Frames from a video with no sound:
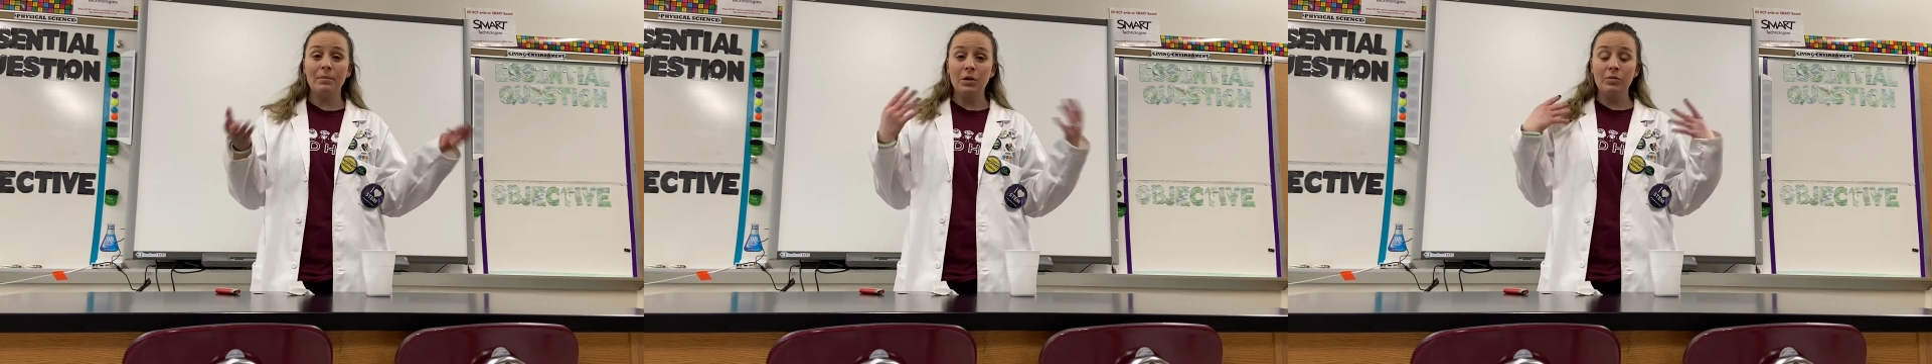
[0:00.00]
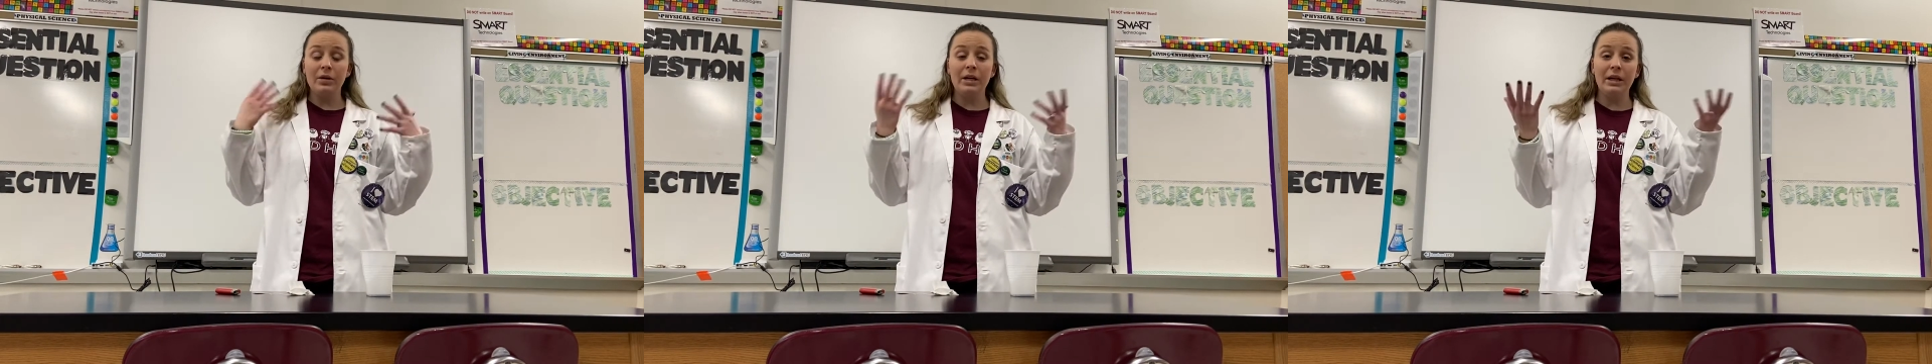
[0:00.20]

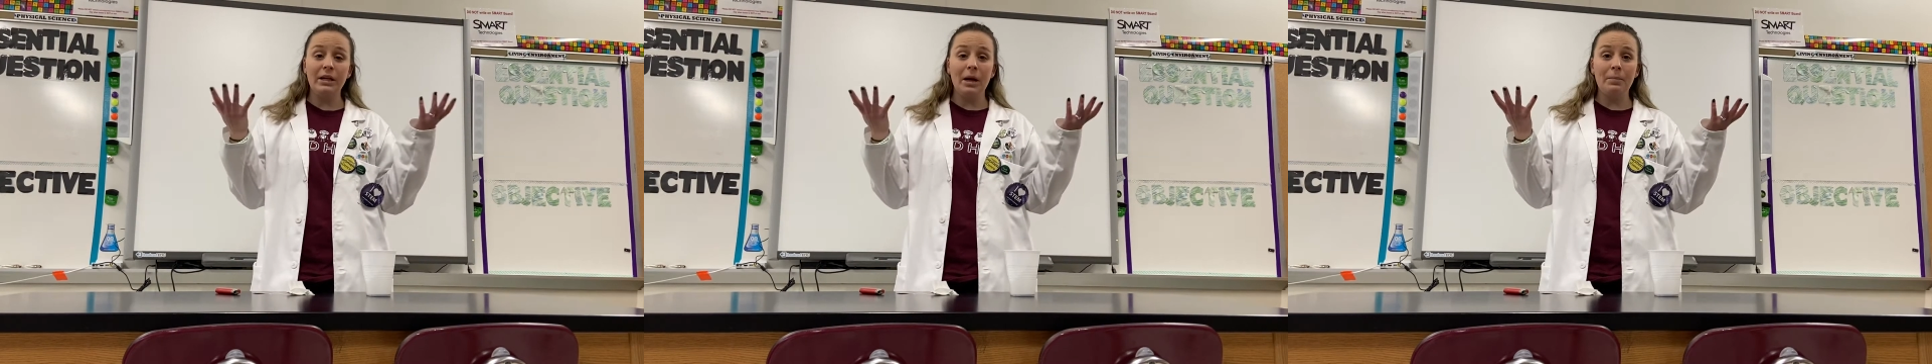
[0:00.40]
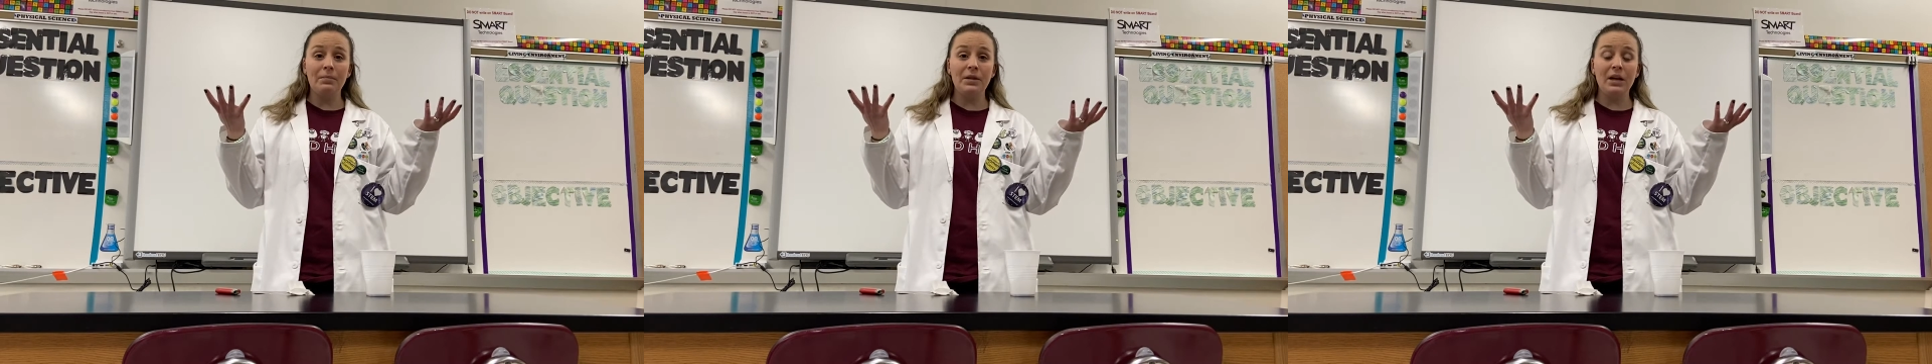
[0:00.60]
You heat
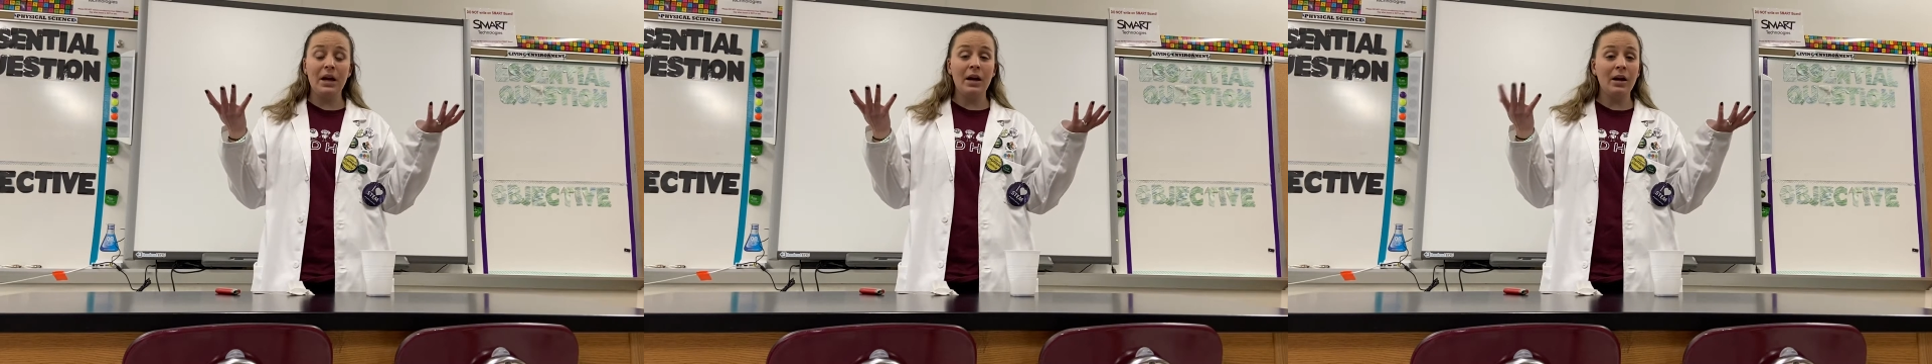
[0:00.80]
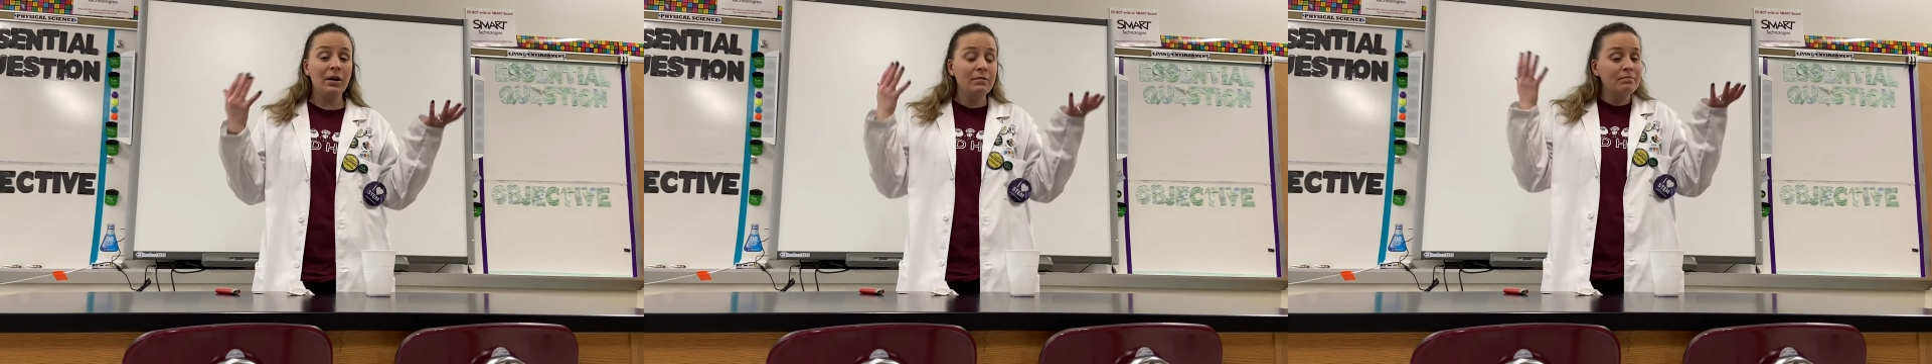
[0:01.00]
up the
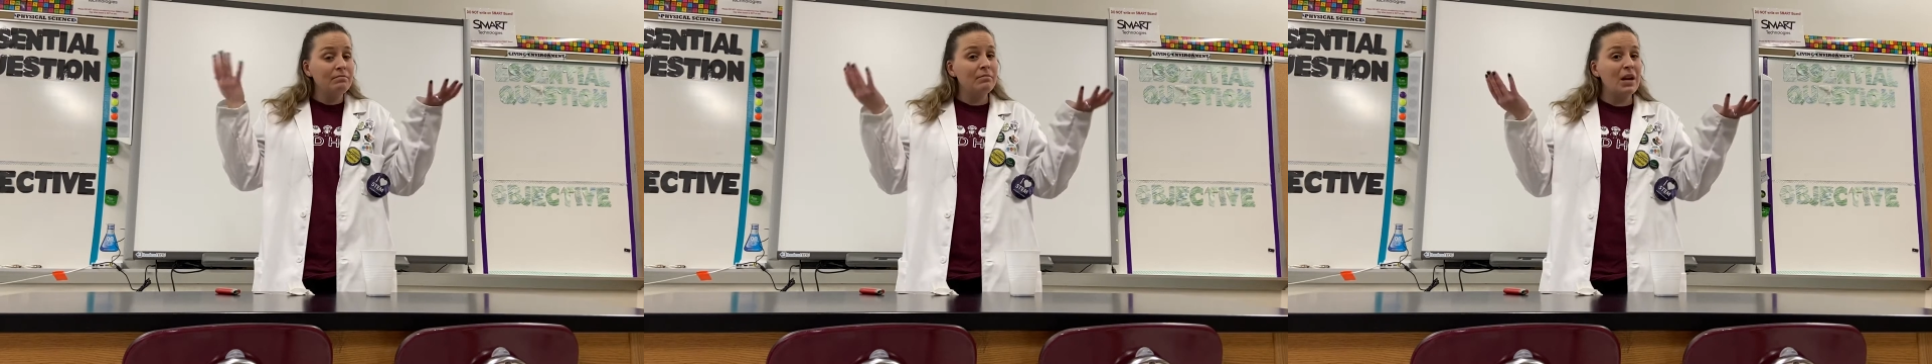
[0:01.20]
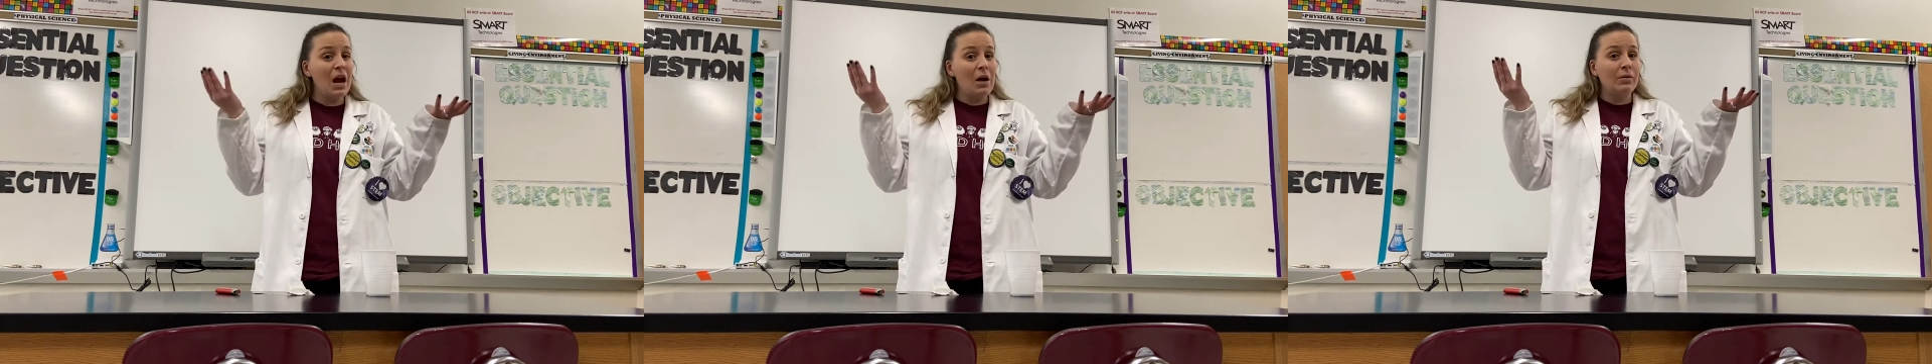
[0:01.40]
air,
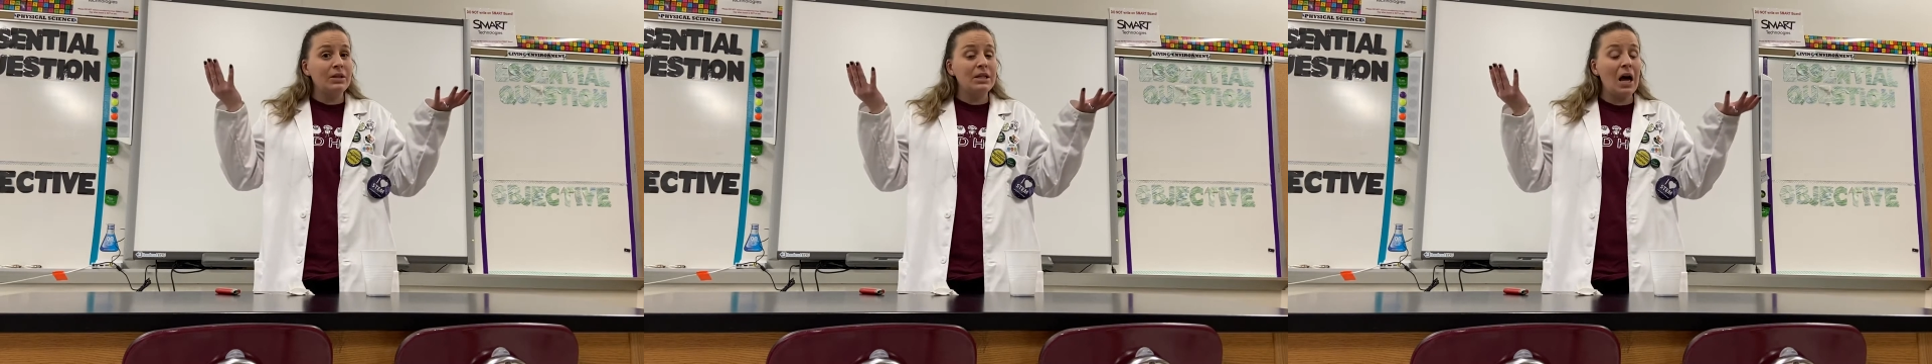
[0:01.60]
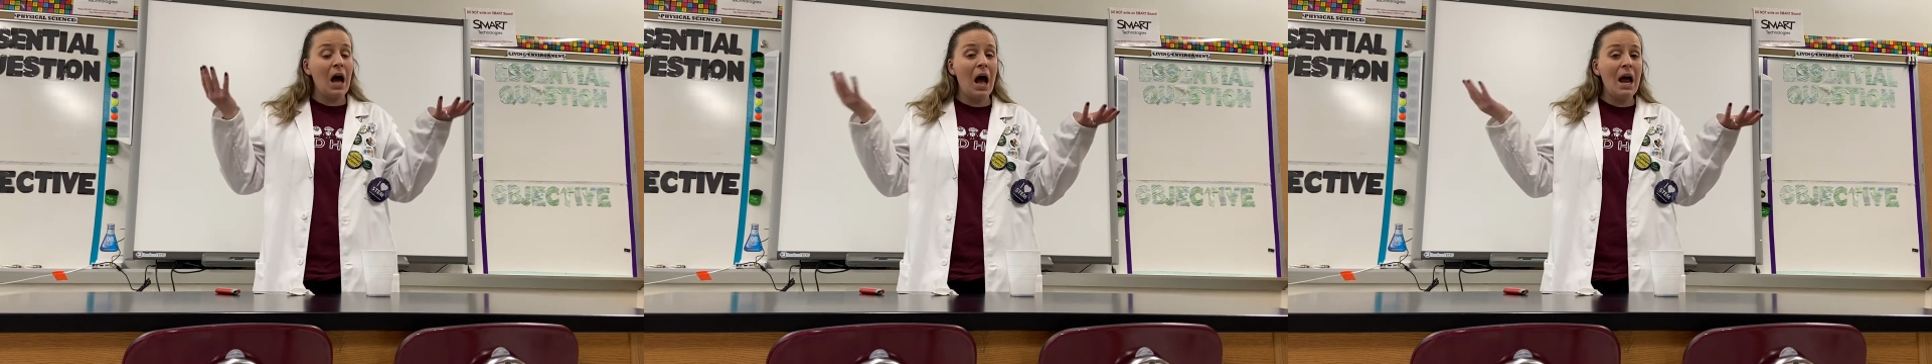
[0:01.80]
now
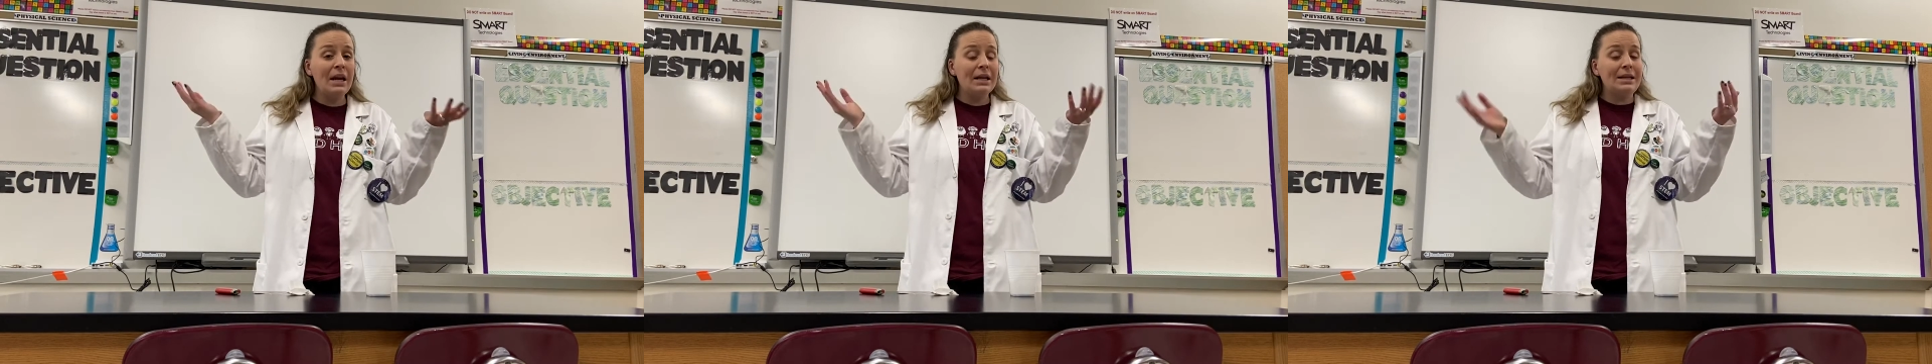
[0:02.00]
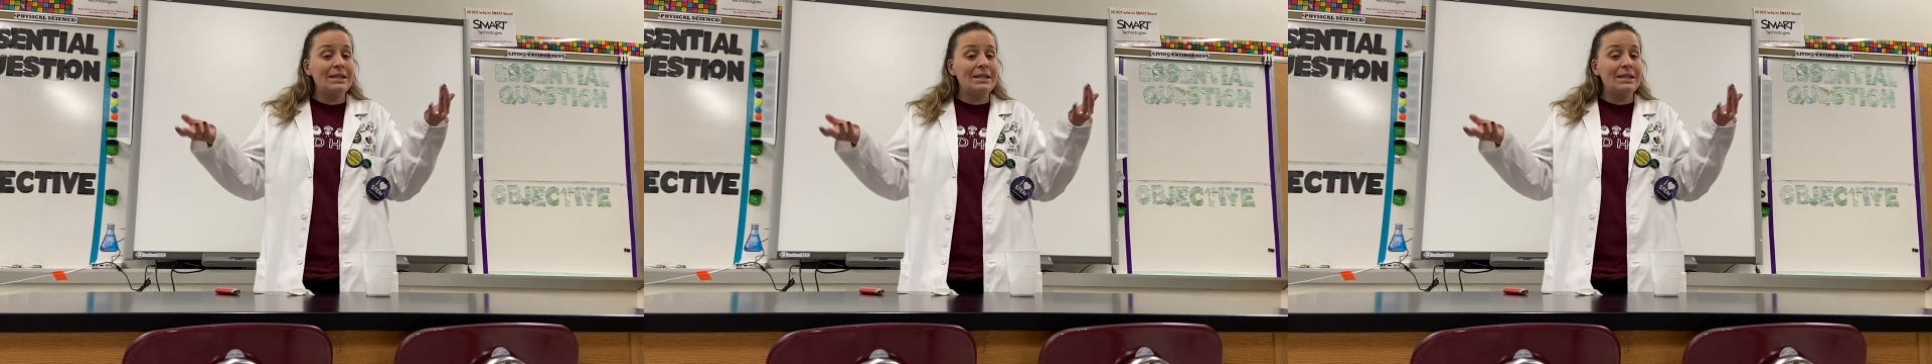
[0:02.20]
it's hot,